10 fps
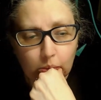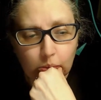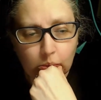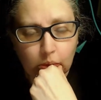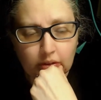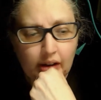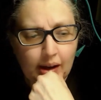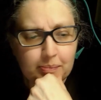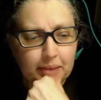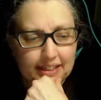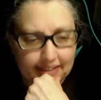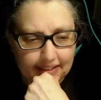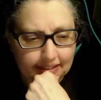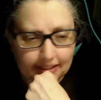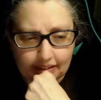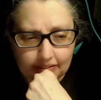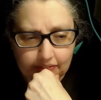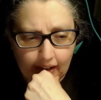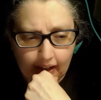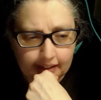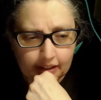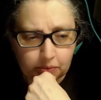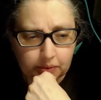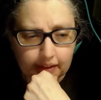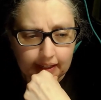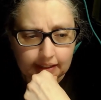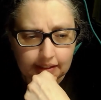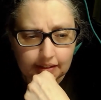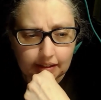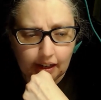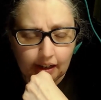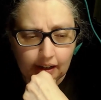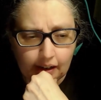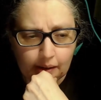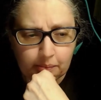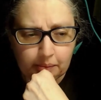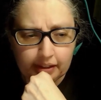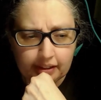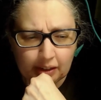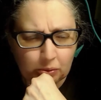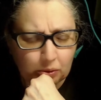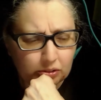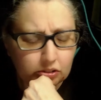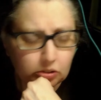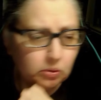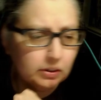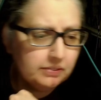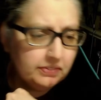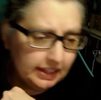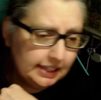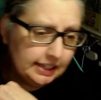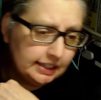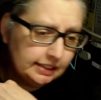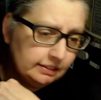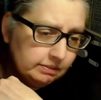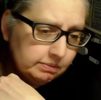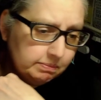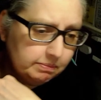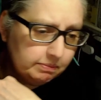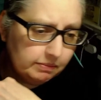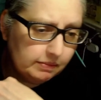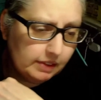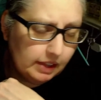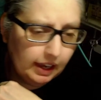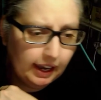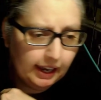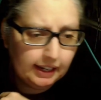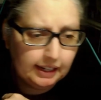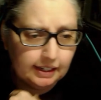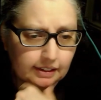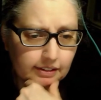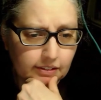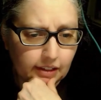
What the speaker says: were not meaty enough, I don't think. They were sort of thin, and